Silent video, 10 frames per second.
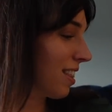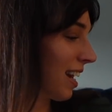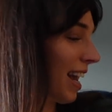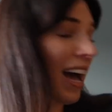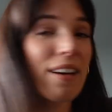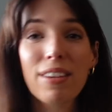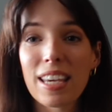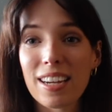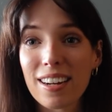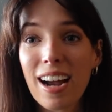that I have
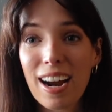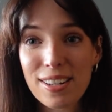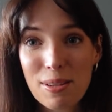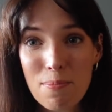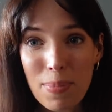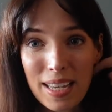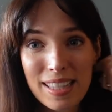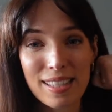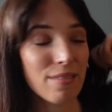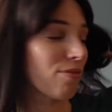here are some
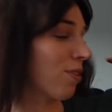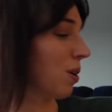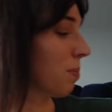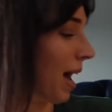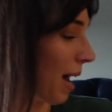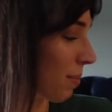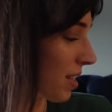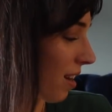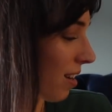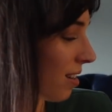bits from
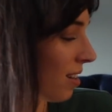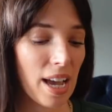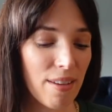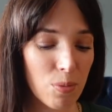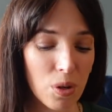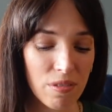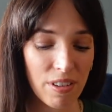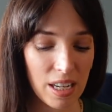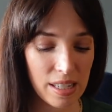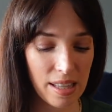Amazon. I have one
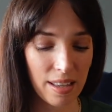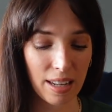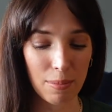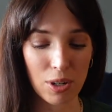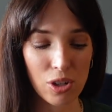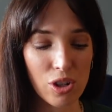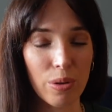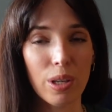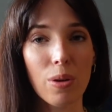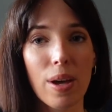fitness thing that I'm going to show
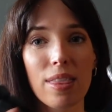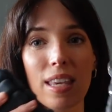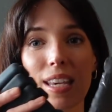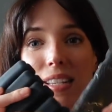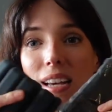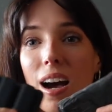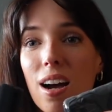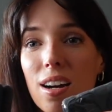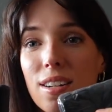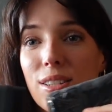you and these
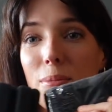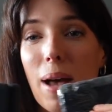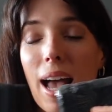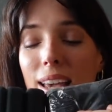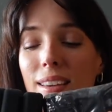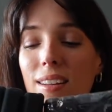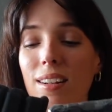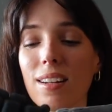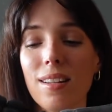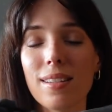are some
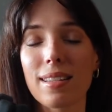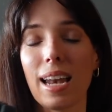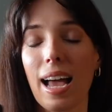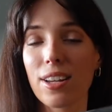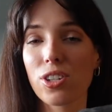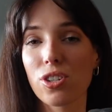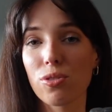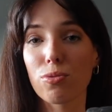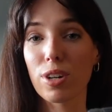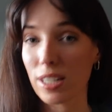ankle slash
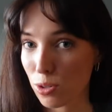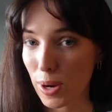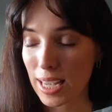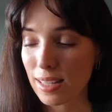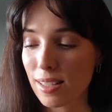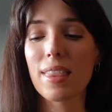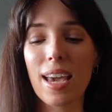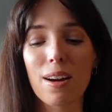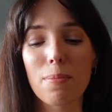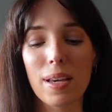wrist weights.
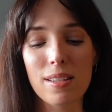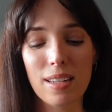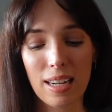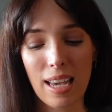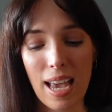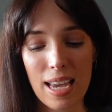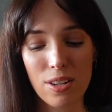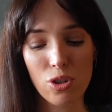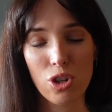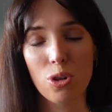They are basically a
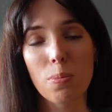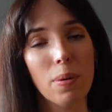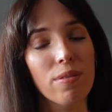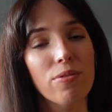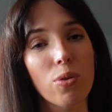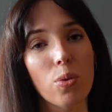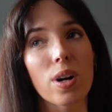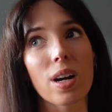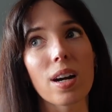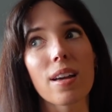dupe
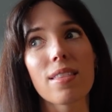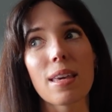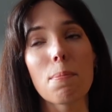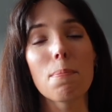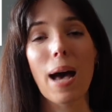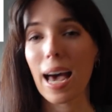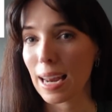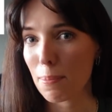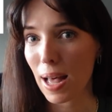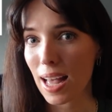for the
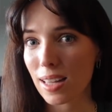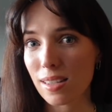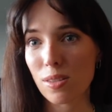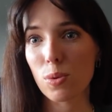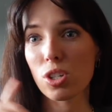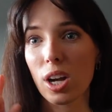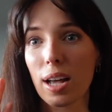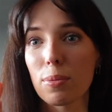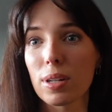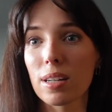Bala bands, which
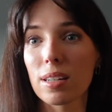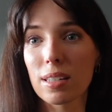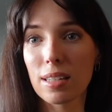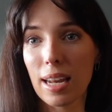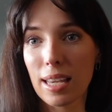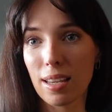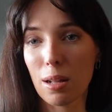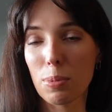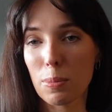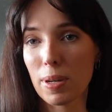I will link. I'll
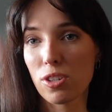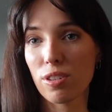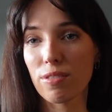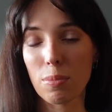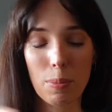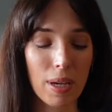put a picture of them up